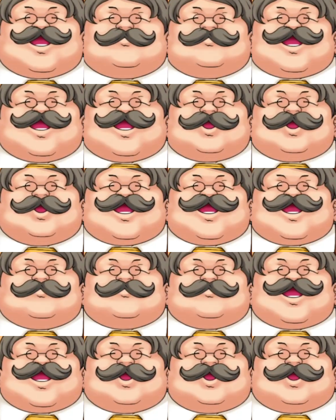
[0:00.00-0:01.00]
but
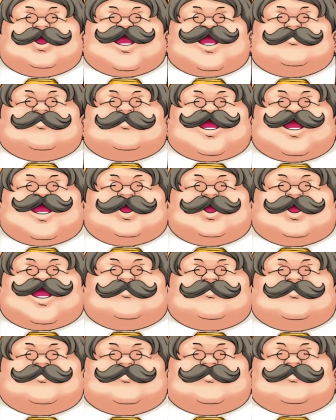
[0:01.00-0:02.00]
he defended
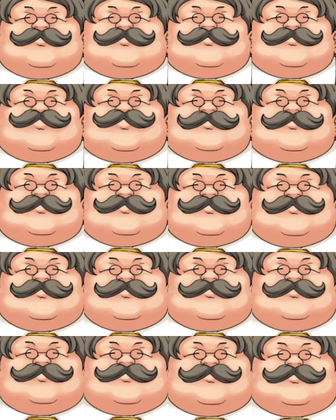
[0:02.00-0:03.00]
clients not for their sake,
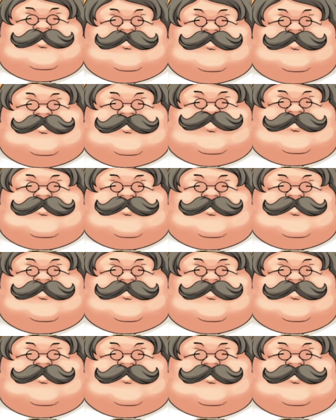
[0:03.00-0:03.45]
but for his